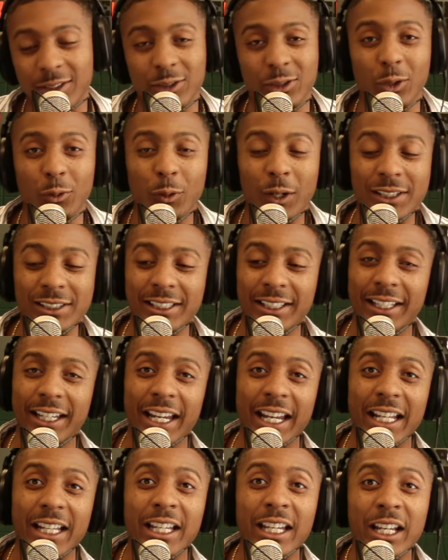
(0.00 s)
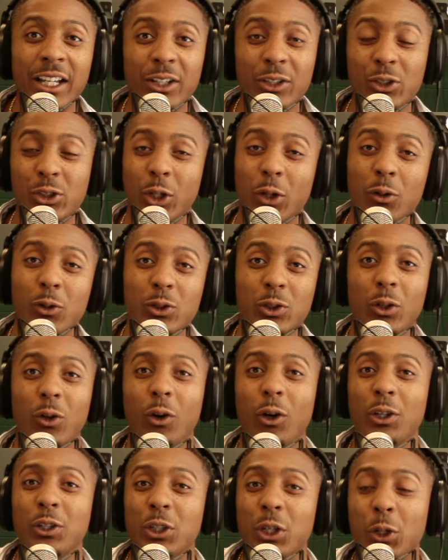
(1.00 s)
So once again, joke's
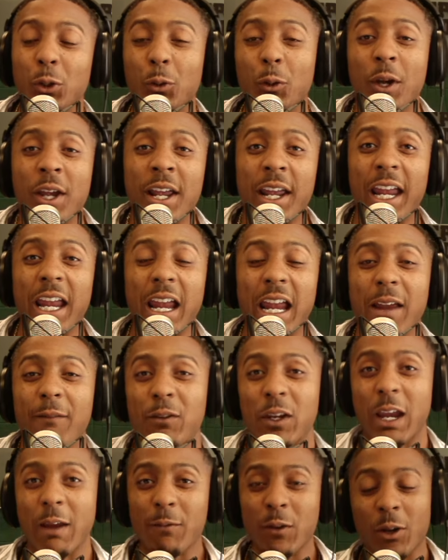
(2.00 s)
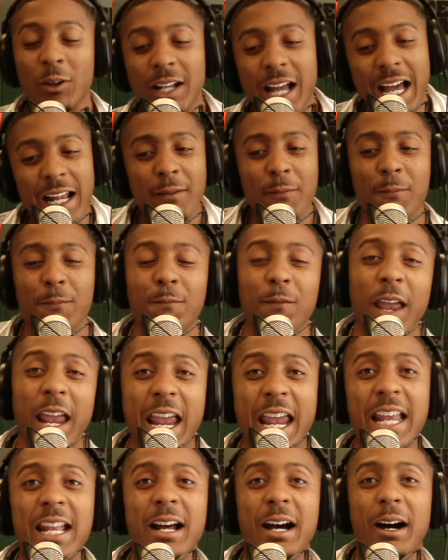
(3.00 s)
on you. If you're not a
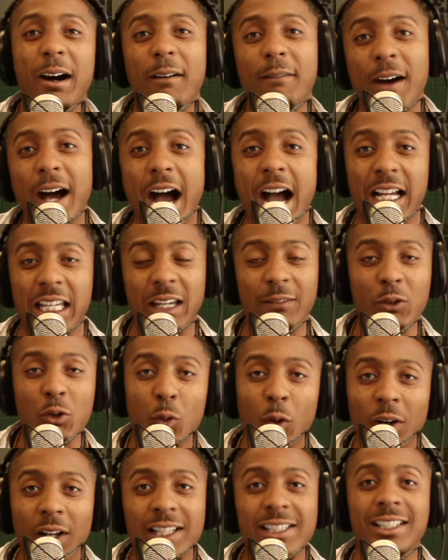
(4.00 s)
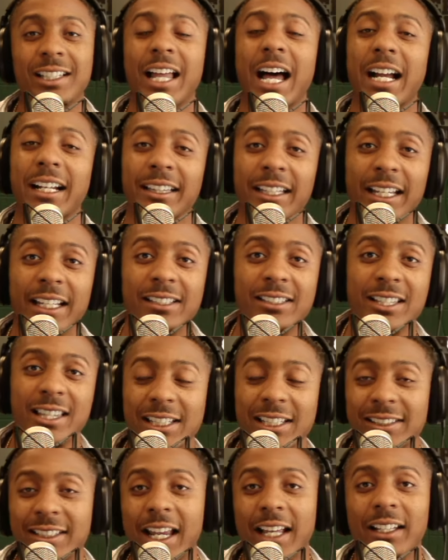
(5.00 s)
fan of hockey, if you weren't as locked into
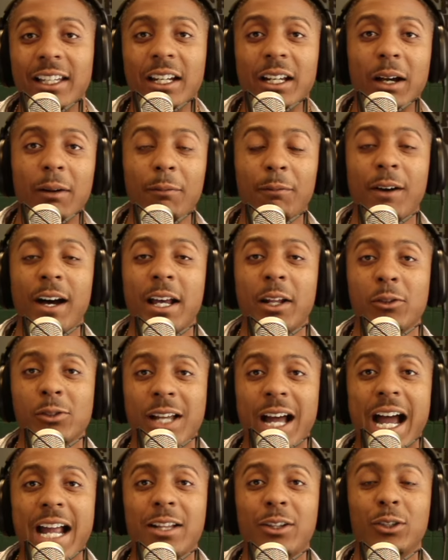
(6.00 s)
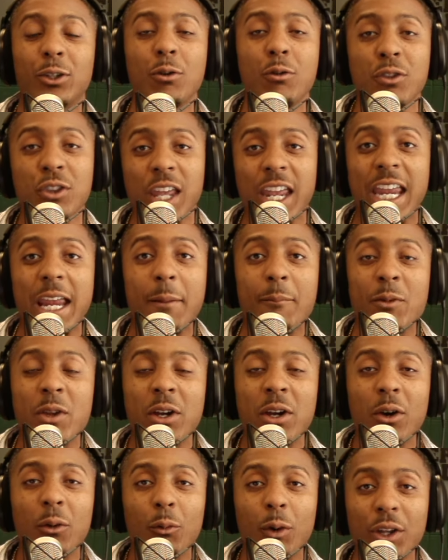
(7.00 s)
Stanley Cup Finals, I do think
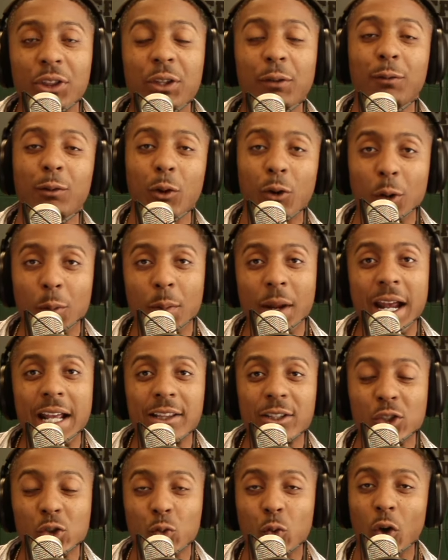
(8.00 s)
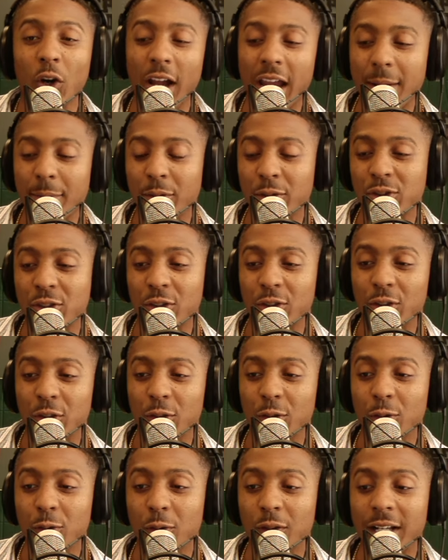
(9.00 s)
what the Florida Panthers were able to
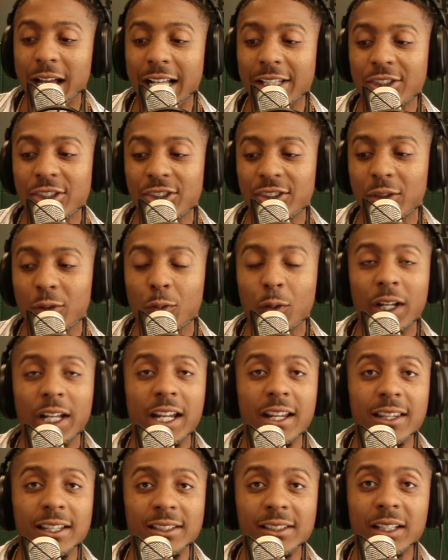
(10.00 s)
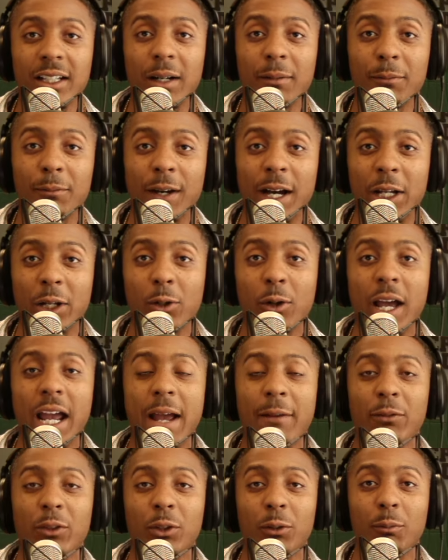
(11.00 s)
do, not just in winning this Cup Final
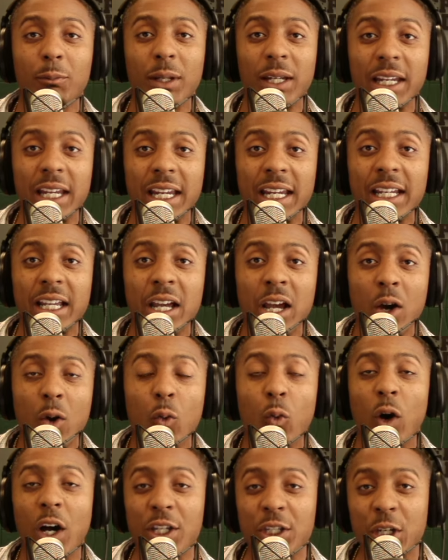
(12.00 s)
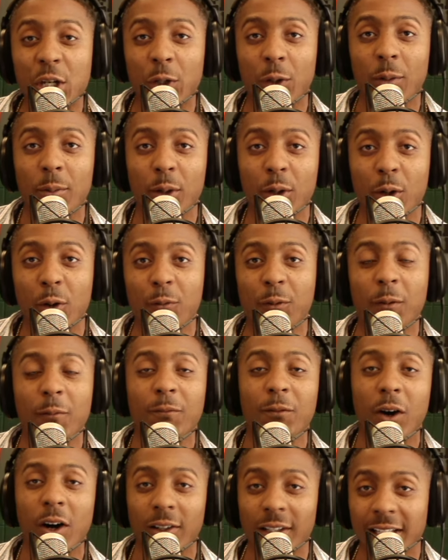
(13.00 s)
after being 1 year removed from
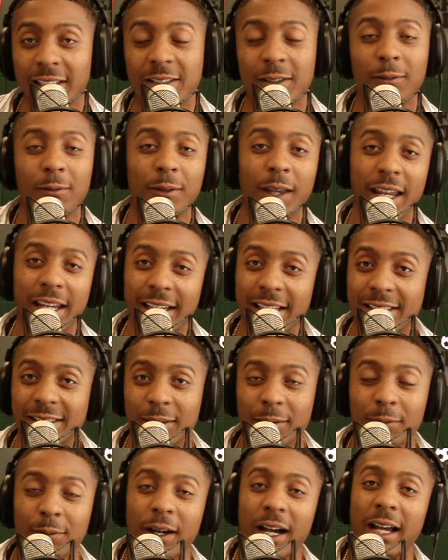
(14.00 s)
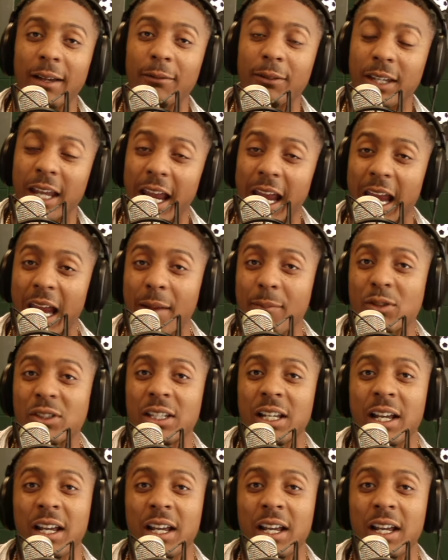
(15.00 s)
falling to Vegas in five games,